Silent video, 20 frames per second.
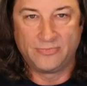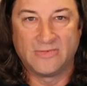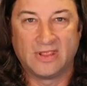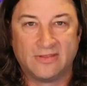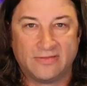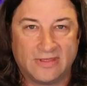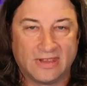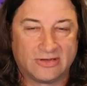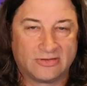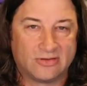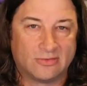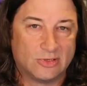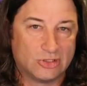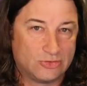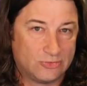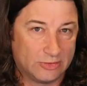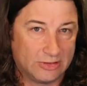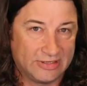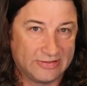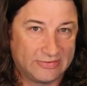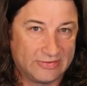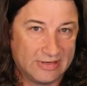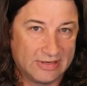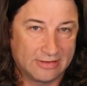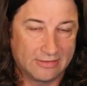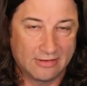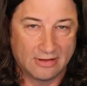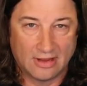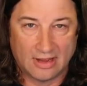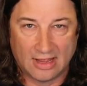Thanks so much for listening.
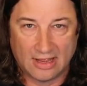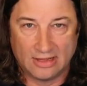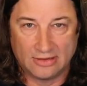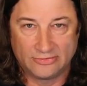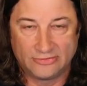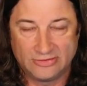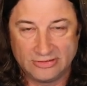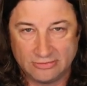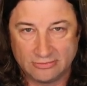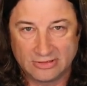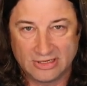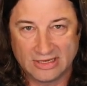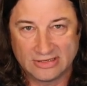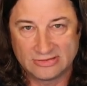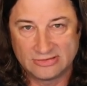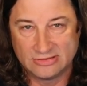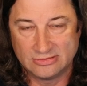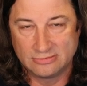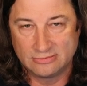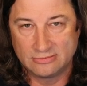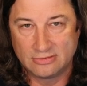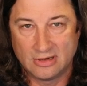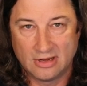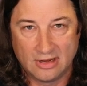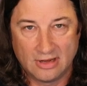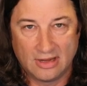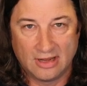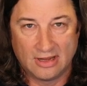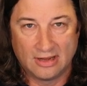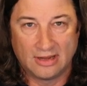I'll see you again soon.
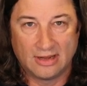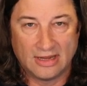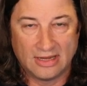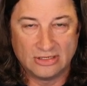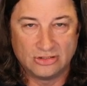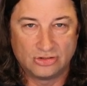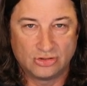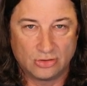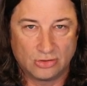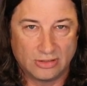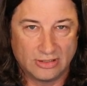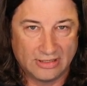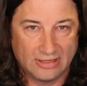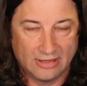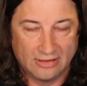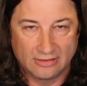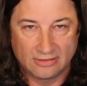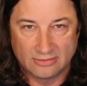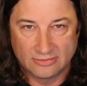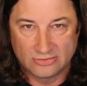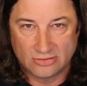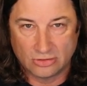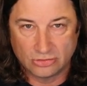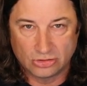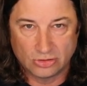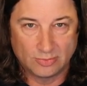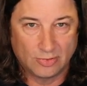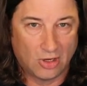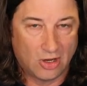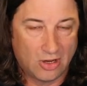Enjoy, start
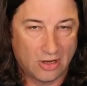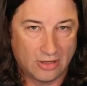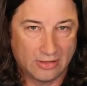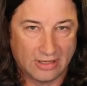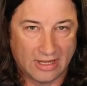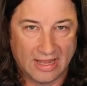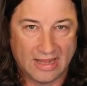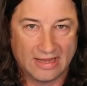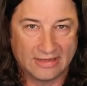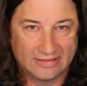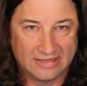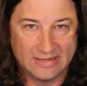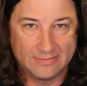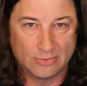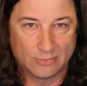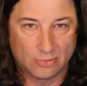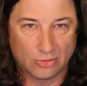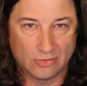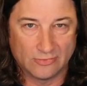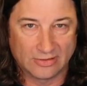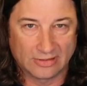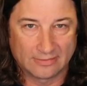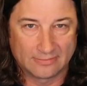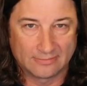your blog, and keep improving.